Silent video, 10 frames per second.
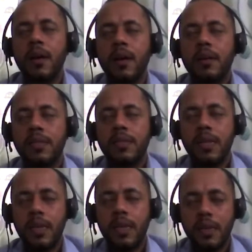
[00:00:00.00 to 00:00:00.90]

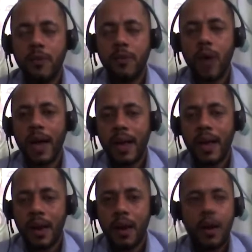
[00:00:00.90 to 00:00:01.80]

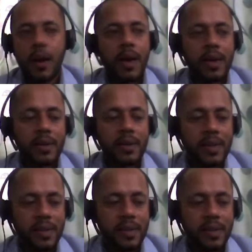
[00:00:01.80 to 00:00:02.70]
CEWIL
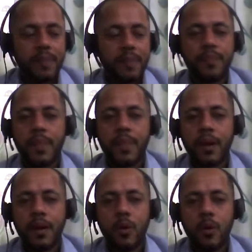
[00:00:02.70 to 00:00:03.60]
accredited
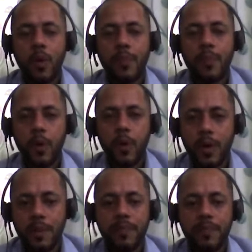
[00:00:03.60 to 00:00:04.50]
co-op
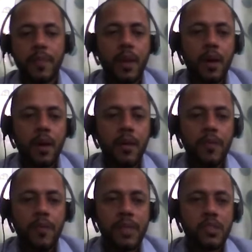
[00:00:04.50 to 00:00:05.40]
program,
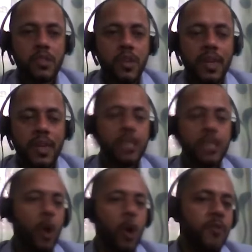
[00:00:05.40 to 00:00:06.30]
which is
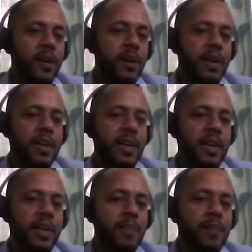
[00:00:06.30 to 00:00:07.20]
offered in
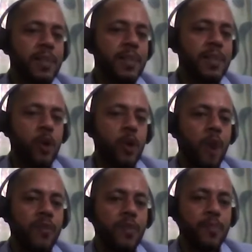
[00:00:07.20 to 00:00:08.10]
80% of our
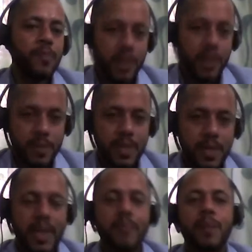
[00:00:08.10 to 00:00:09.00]
programs,
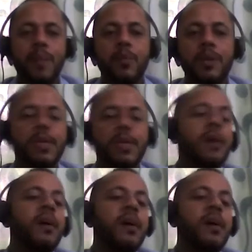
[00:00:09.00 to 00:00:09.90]
academic programs.
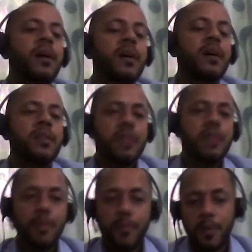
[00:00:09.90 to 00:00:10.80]

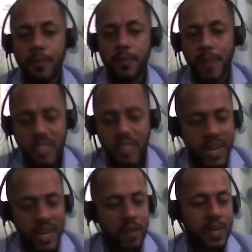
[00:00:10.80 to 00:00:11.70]
The major
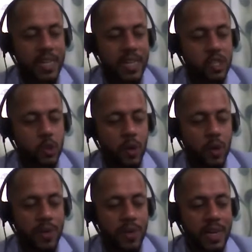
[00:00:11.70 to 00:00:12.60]
advantage to our
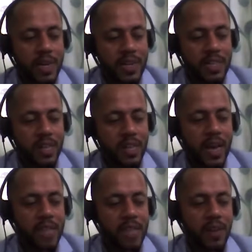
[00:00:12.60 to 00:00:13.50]
international
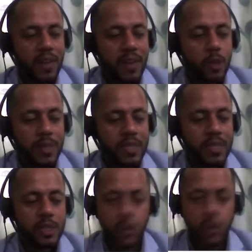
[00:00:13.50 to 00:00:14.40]
as well as domestic
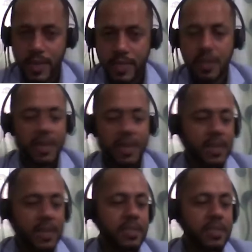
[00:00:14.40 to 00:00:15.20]
students is